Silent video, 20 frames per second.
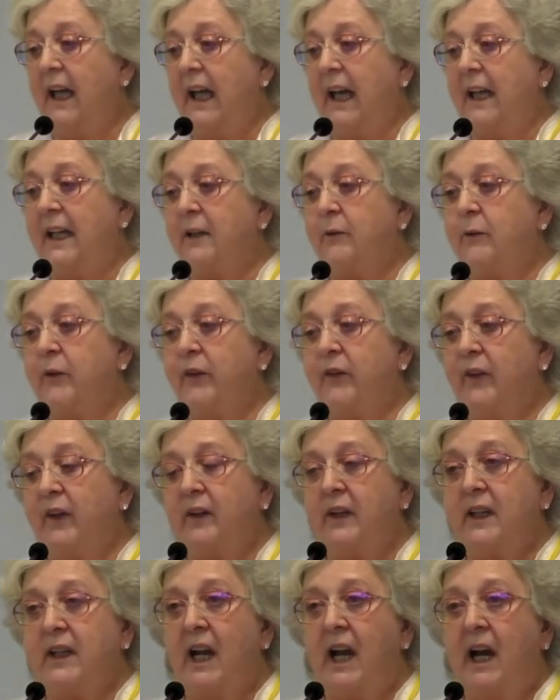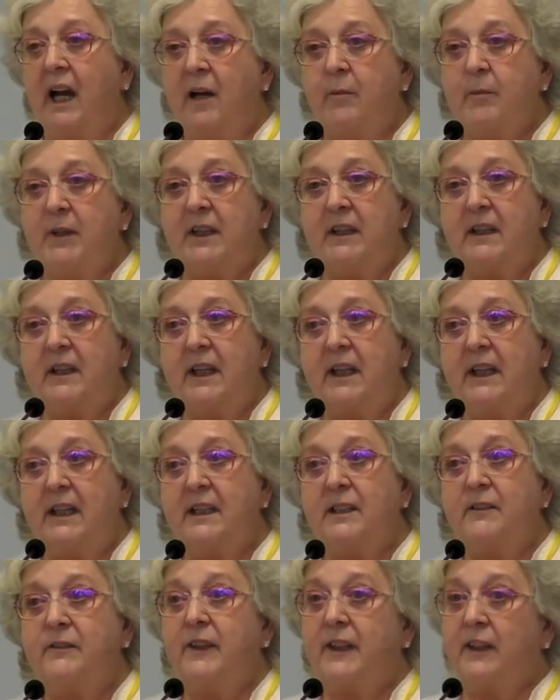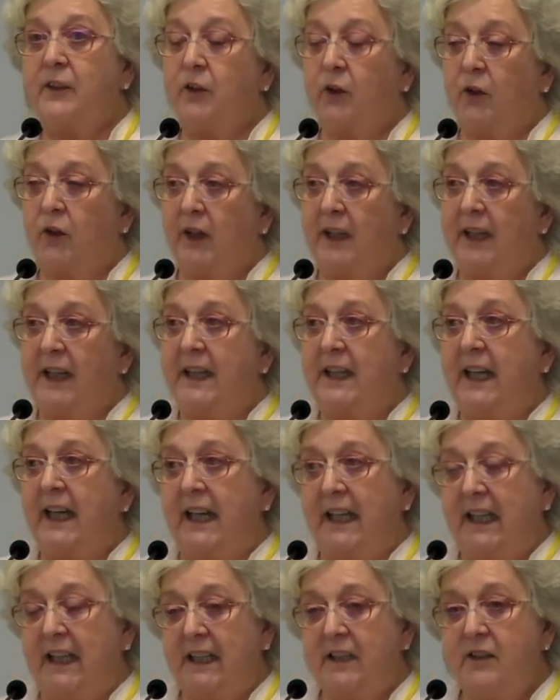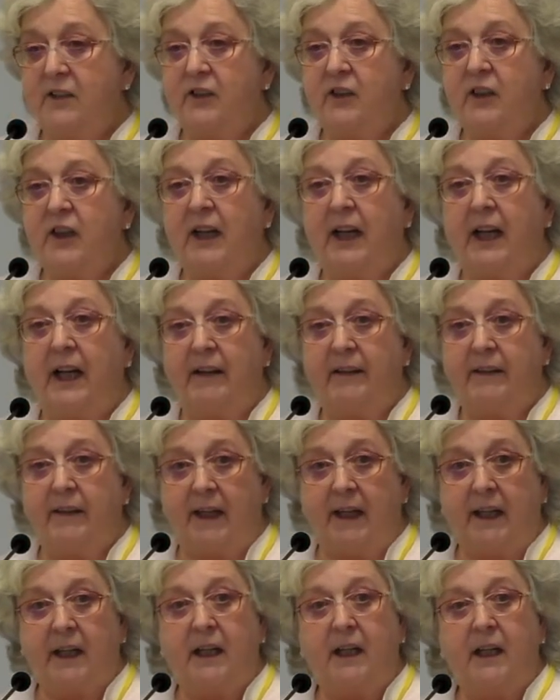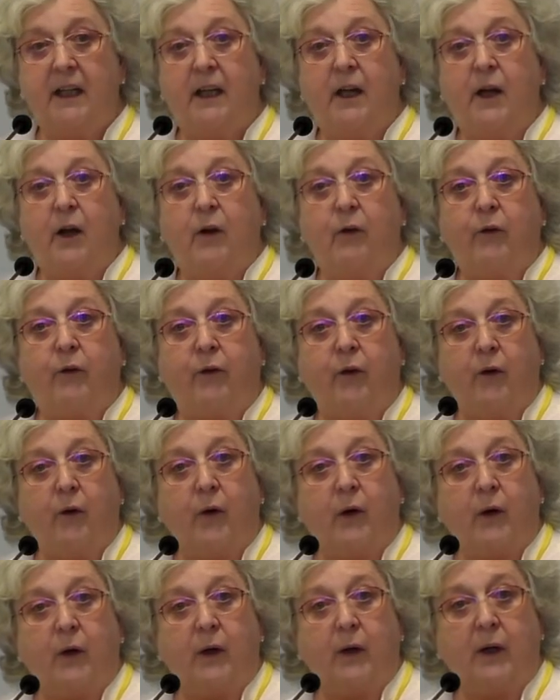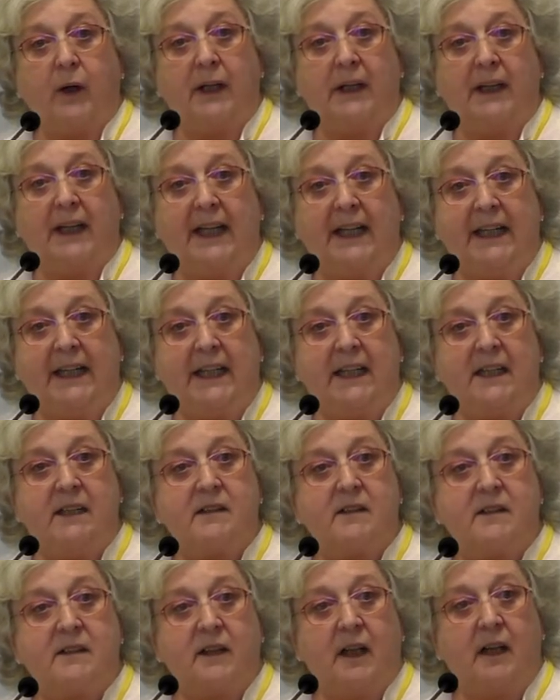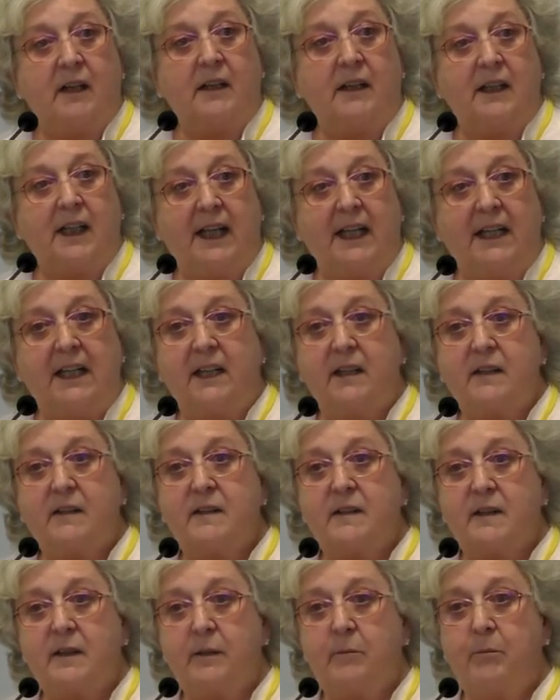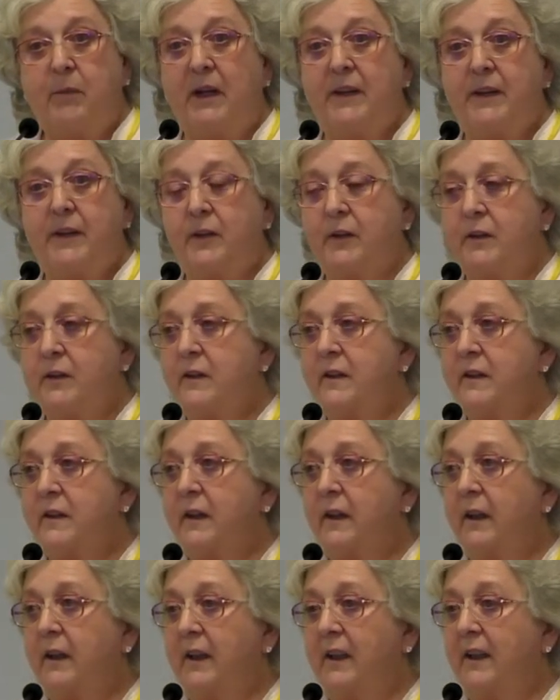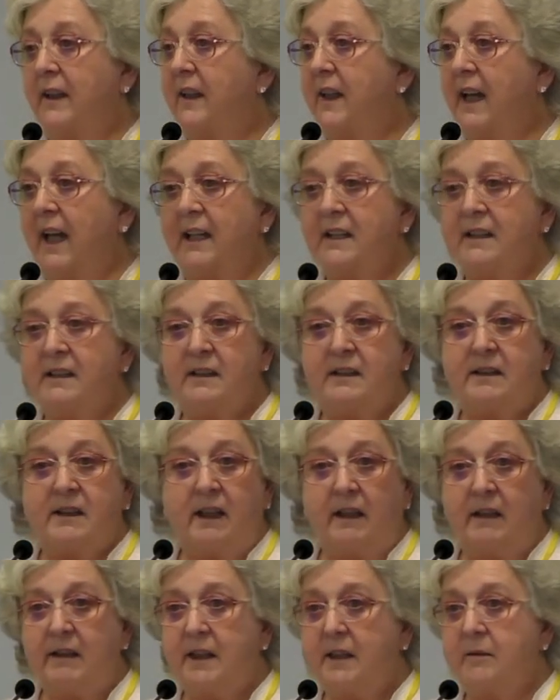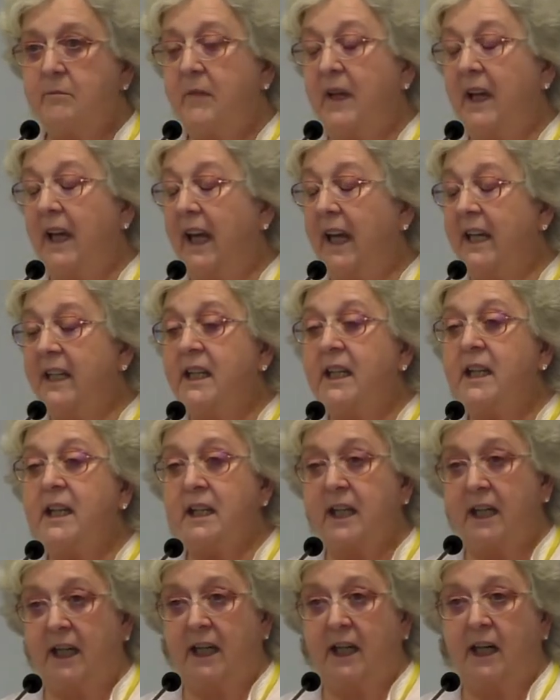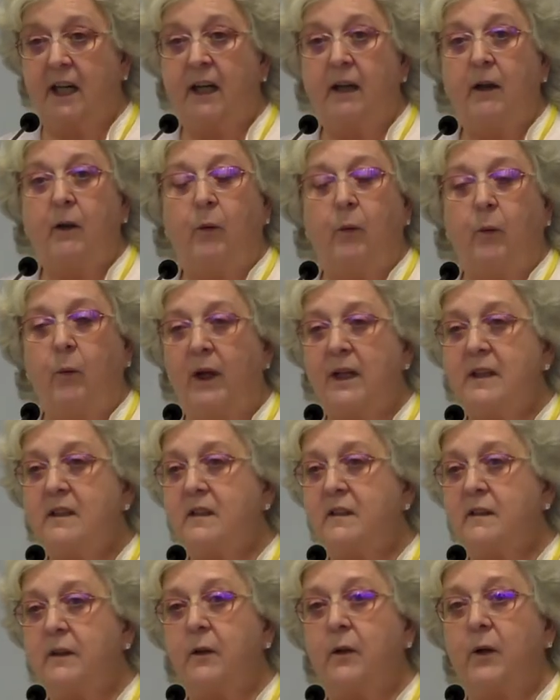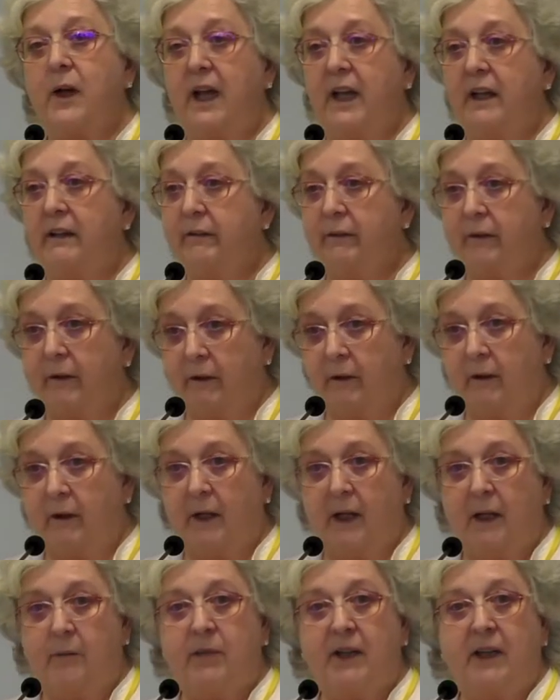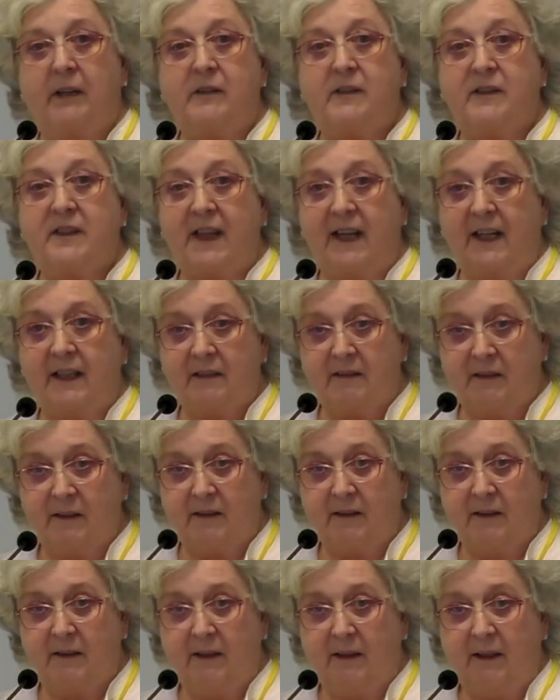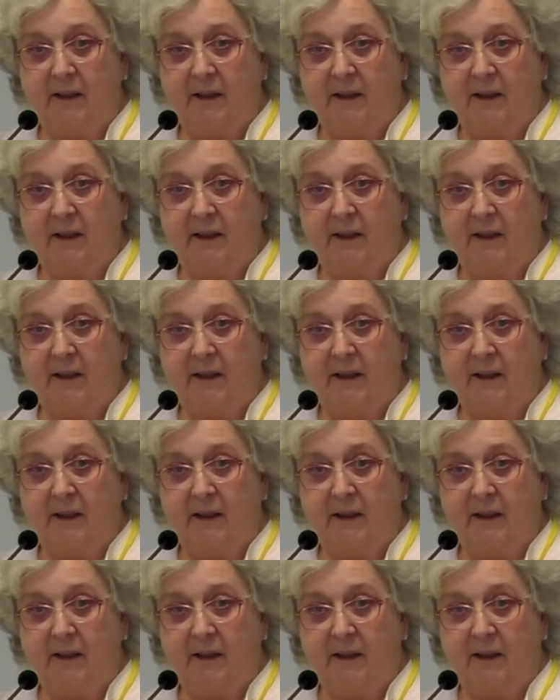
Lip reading: And it was very common in the Victorian age, I think, for ladies, young ladies' mothers, not to tell them anything whatsoever about sex,